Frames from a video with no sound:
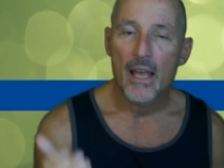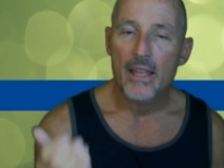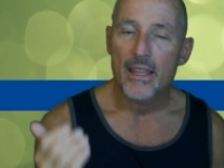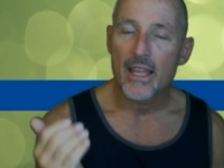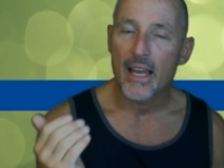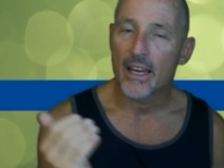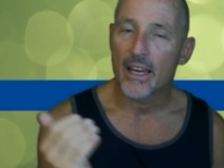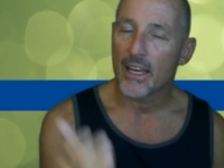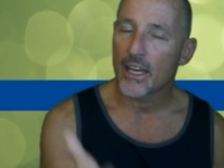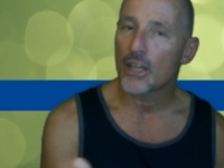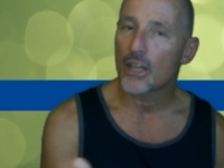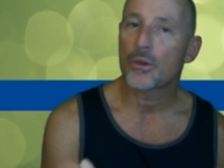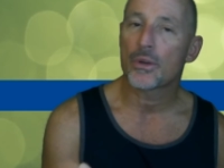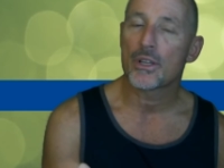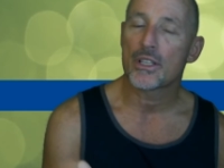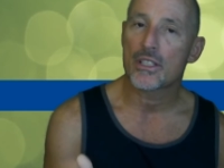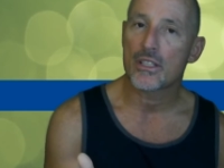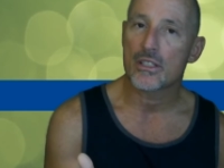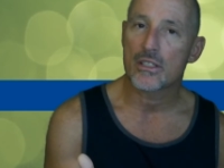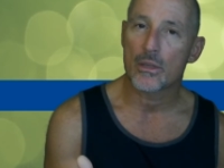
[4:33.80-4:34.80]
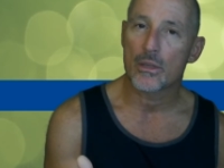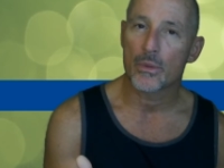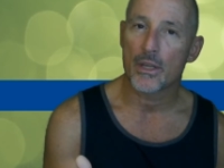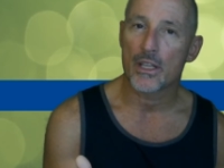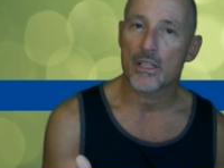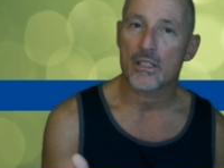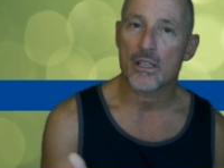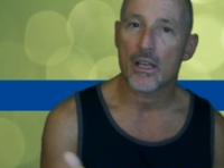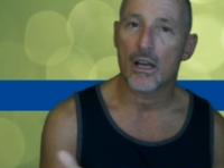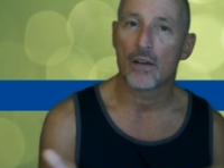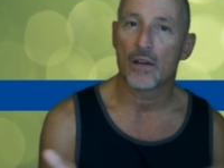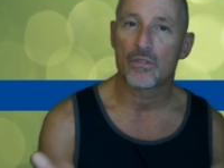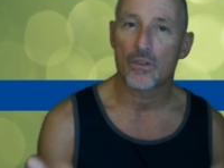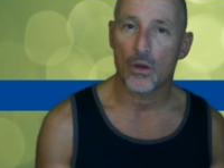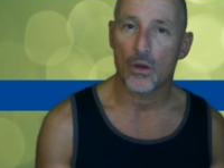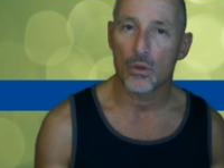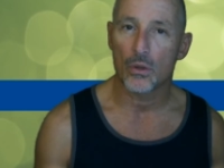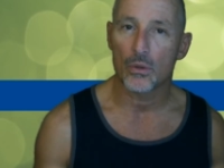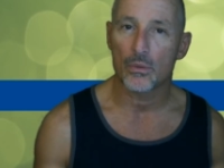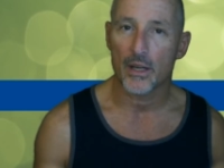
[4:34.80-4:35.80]
that it increases the risk of
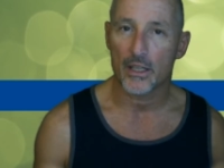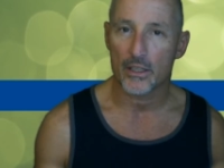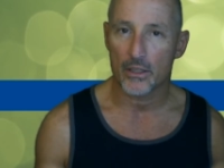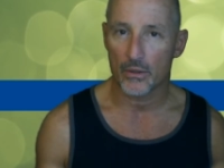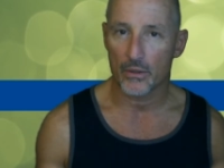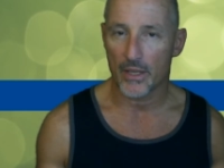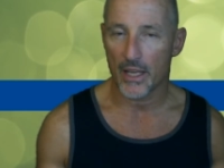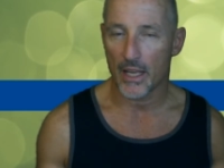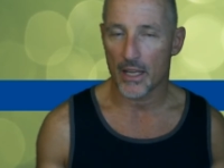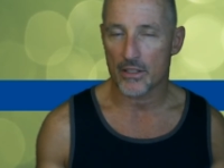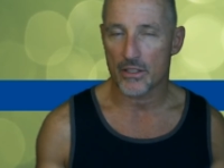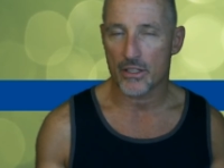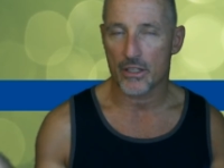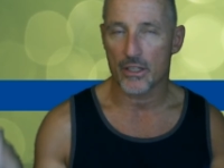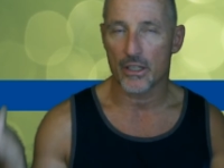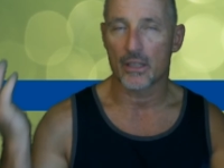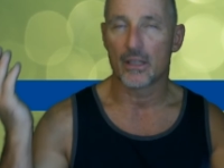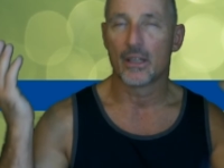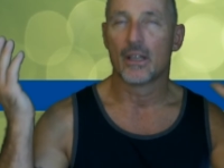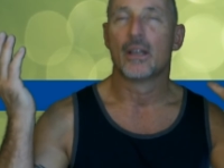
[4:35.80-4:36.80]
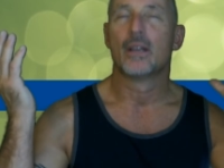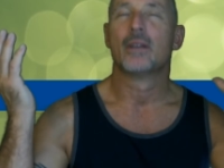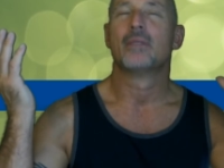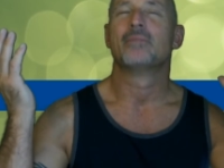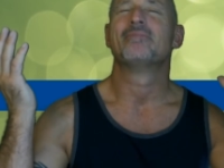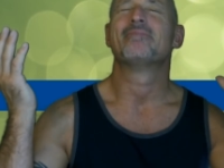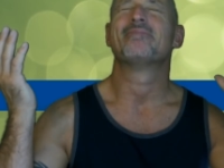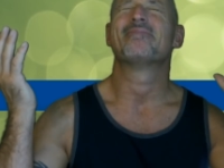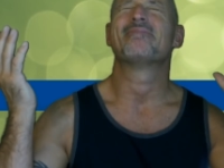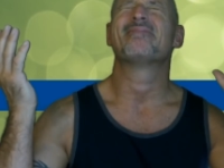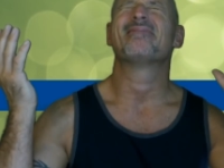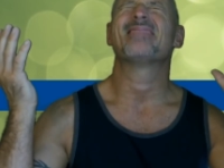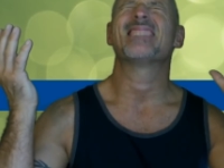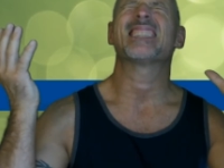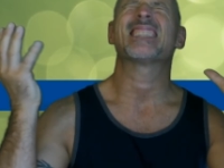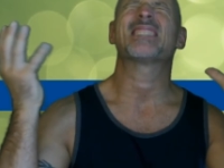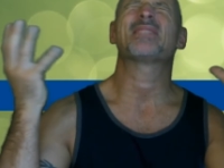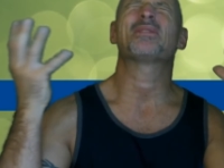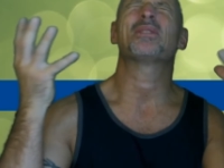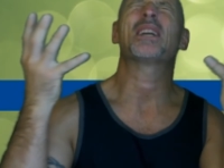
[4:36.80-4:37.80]
colorectal cancer.
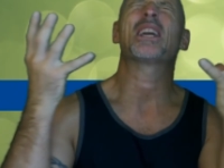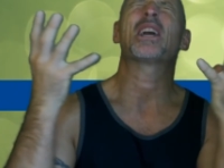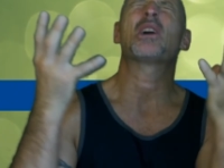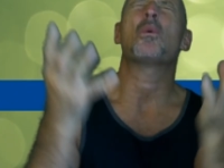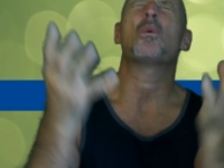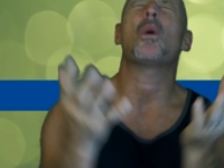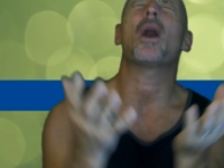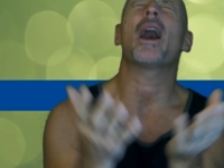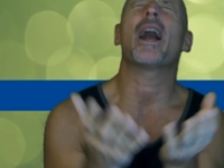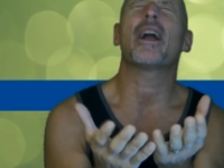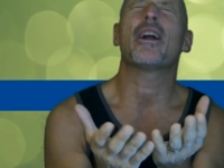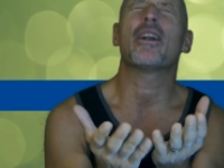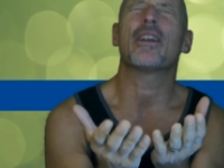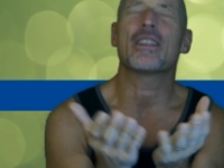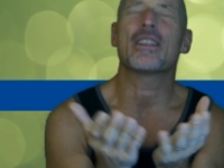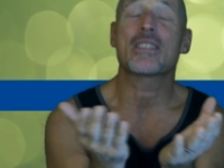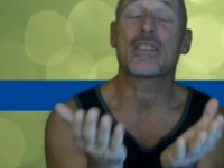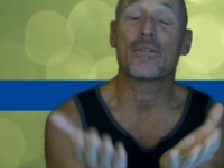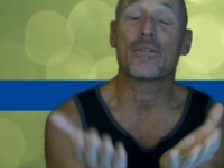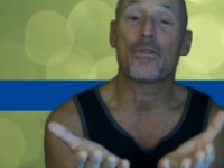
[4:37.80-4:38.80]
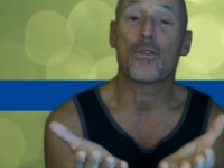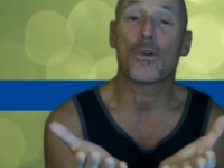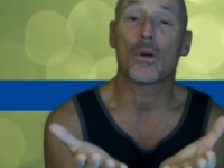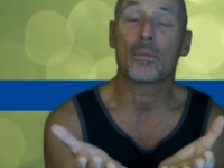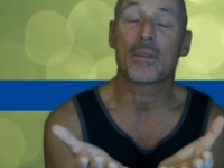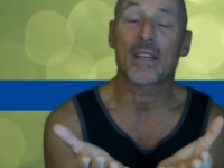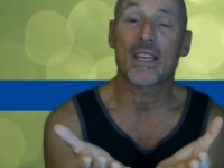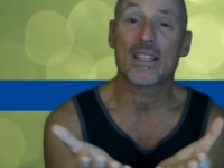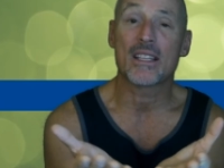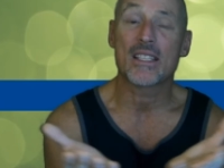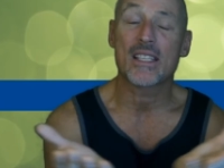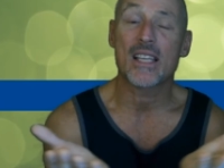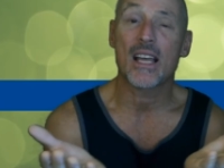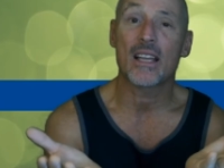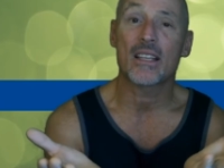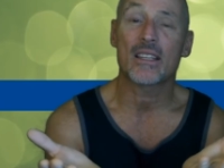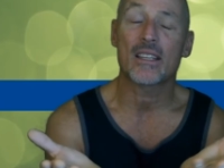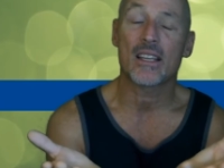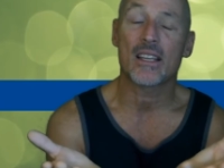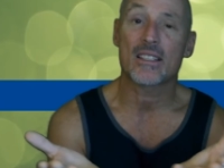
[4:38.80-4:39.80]
It's required, it's informed
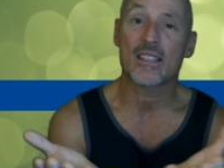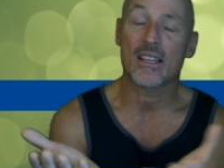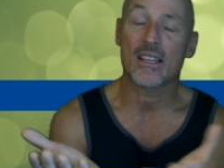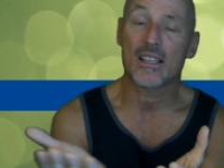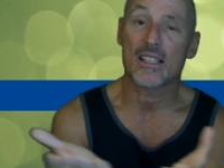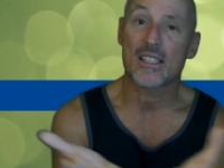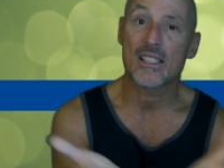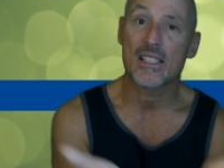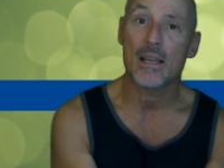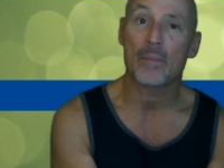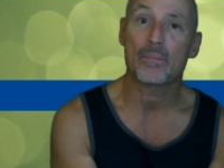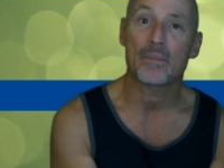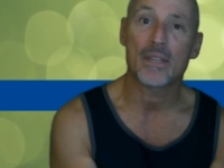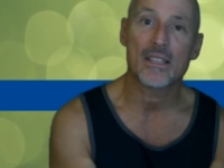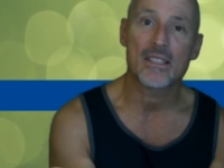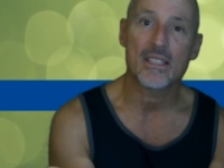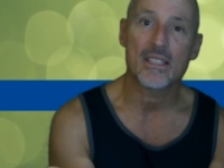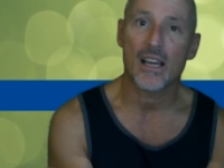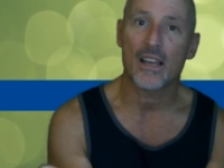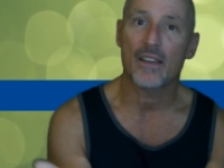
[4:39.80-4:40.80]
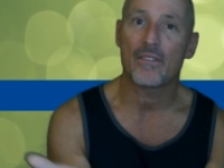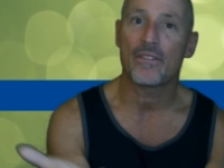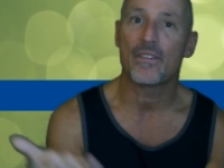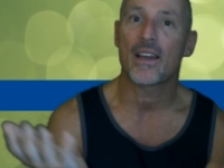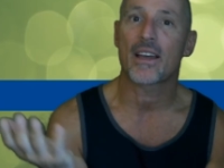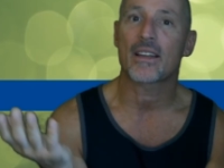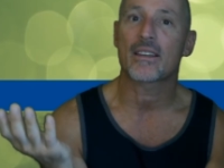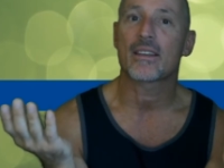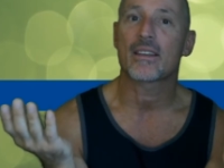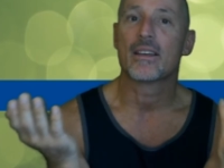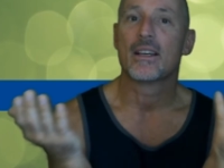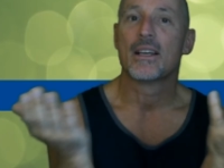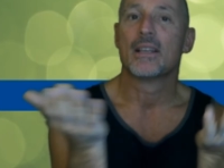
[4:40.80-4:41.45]
consent, that's an accepted side effect